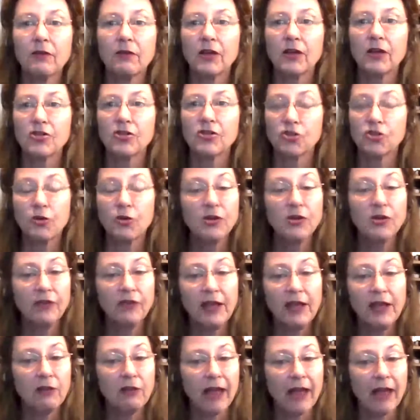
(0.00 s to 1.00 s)
because you can
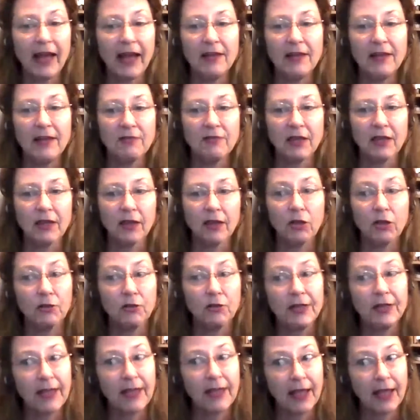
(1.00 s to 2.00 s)
heal anything,
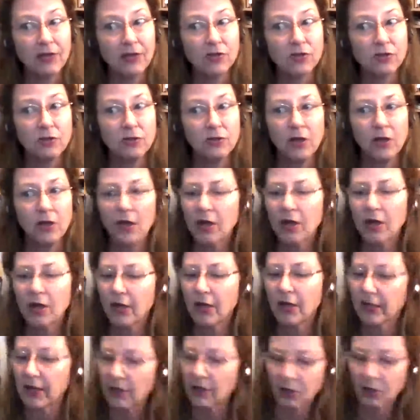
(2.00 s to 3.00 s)
including cancer,
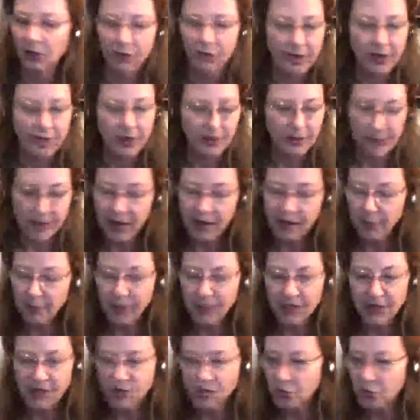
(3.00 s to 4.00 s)
including
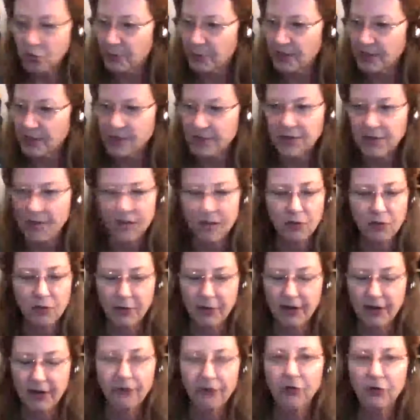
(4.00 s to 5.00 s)
diabetes, obesity,
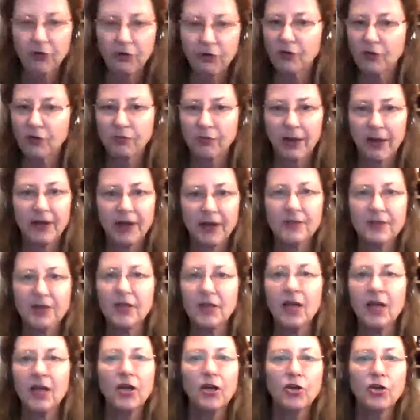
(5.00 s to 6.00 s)
whatever, arthritis.
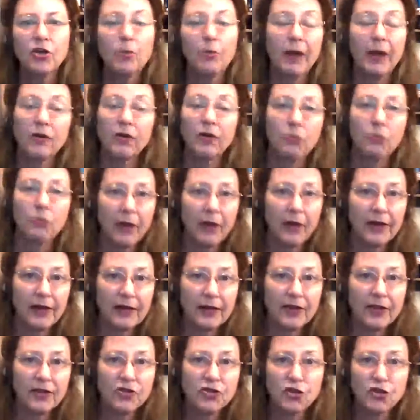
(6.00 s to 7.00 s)
No matter what it
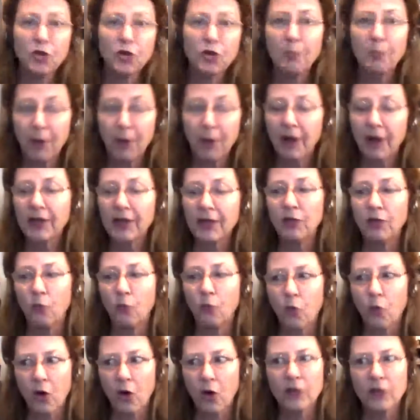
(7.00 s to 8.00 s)
is, your body
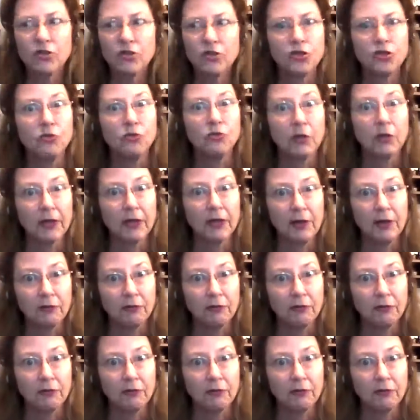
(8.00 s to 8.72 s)
wants you to live.